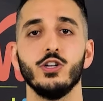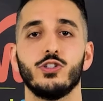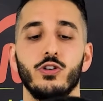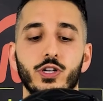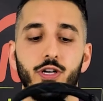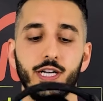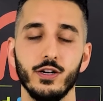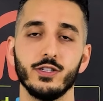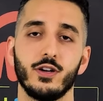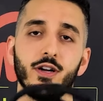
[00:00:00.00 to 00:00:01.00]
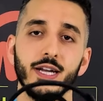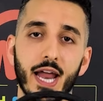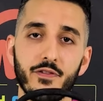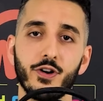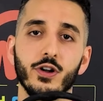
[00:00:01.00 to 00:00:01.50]
so your ears are
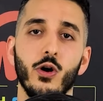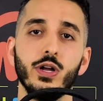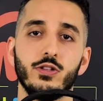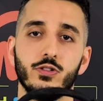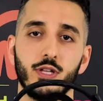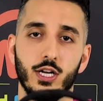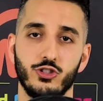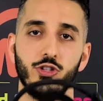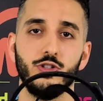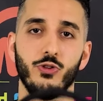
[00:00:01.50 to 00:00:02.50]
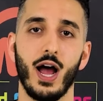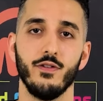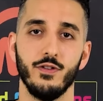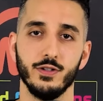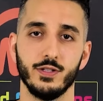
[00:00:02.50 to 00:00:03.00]
never going to touch the
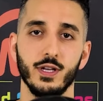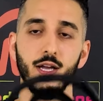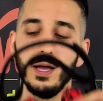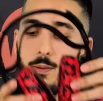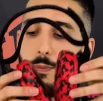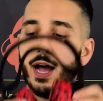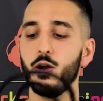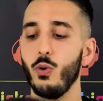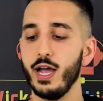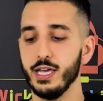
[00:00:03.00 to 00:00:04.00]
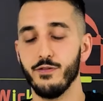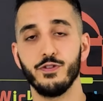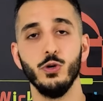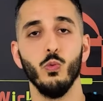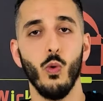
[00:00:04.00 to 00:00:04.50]
drivers. By the way,
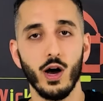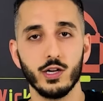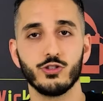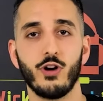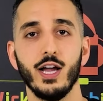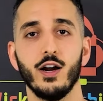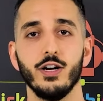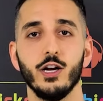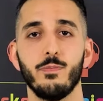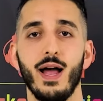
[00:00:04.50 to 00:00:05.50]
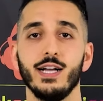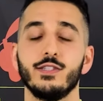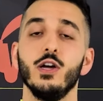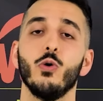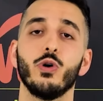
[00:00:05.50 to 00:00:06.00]
if you want to try our ear
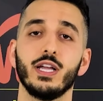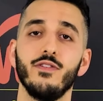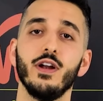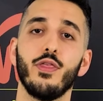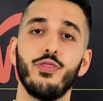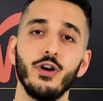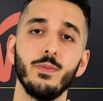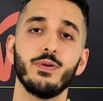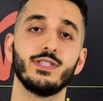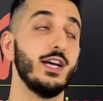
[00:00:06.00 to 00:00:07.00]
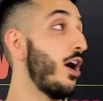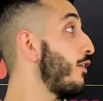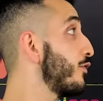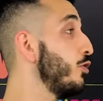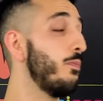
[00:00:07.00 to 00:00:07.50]
pads, we're giving a 30%
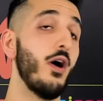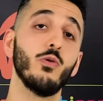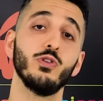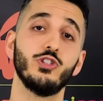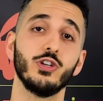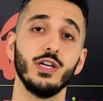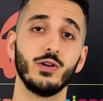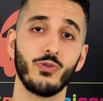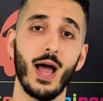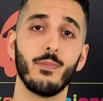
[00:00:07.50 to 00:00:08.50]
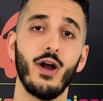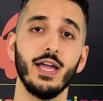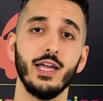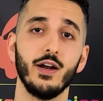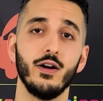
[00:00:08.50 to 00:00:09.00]
off coupon which you can grab right
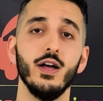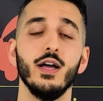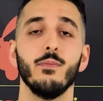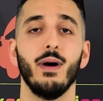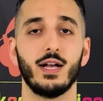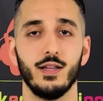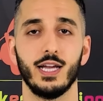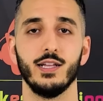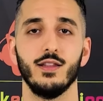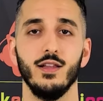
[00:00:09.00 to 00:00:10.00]
here by clicking the